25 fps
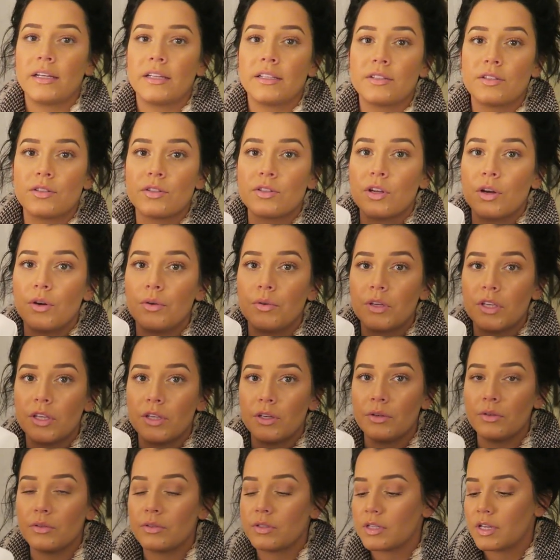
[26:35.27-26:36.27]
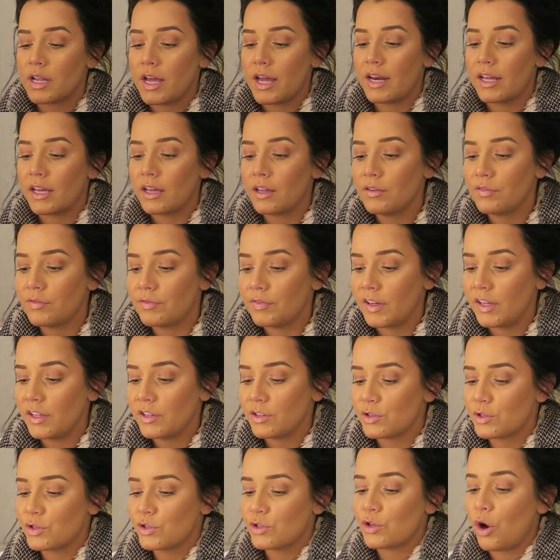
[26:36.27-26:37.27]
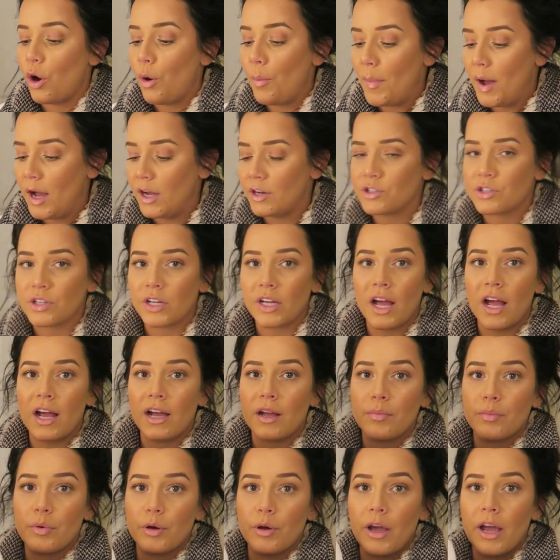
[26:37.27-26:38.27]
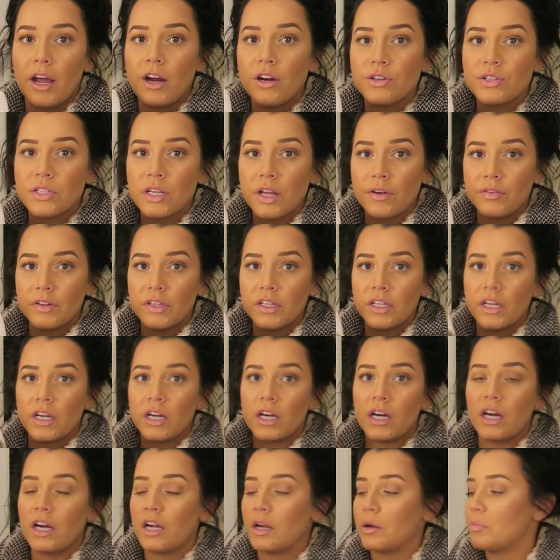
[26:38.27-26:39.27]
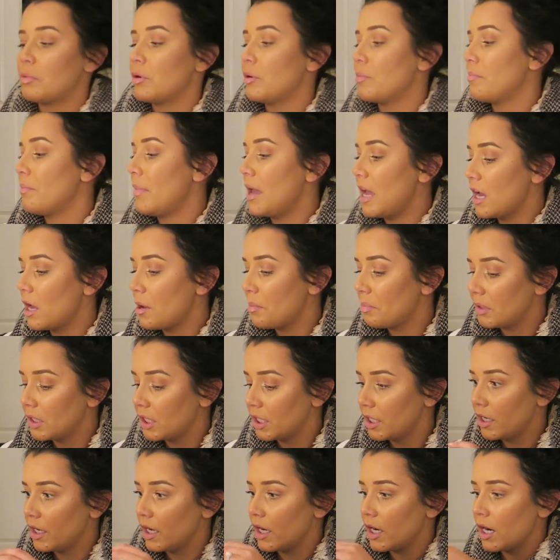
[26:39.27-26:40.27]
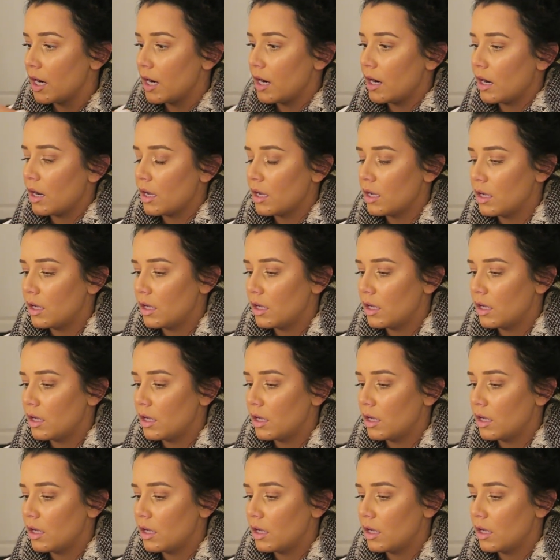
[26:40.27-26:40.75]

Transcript: It's so cute and it can fit so much. Like, I could put hair stuff in here, I could put makeup in here.